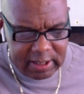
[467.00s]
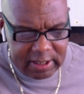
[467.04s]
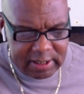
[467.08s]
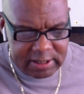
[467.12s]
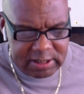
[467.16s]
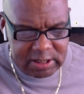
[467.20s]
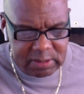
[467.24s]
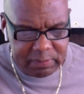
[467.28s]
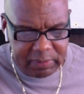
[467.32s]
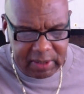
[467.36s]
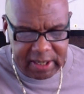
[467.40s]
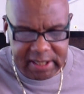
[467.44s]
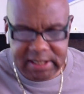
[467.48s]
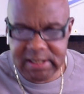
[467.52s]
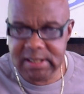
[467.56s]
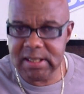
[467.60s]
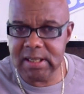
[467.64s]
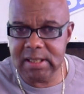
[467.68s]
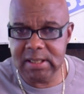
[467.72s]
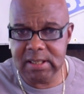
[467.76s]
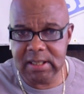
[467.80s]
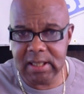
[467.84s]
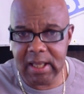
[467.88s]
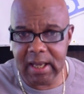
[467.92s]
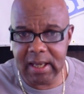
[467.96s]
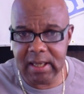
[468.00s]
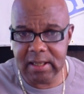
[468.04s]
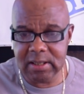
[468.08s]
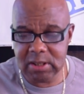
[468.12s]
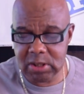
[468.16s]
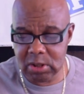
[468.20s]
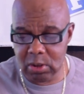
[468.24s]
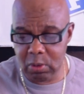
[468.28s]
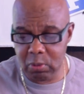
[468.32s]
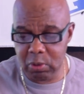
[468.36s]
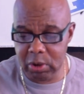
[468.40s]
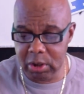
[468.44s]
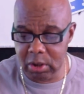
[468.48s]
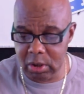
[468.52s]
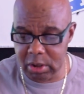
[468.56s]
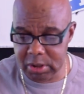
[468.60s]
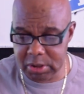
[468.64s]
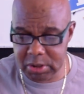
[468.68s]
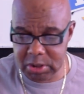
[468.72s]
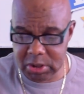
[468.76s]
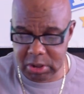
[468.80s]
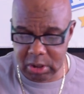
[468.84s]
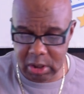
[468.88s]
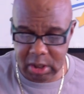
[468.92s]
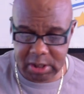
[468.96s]
Spice is Nice. So we're going to
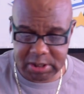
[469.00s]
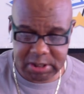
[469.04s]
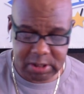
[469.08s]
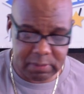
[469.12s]
toss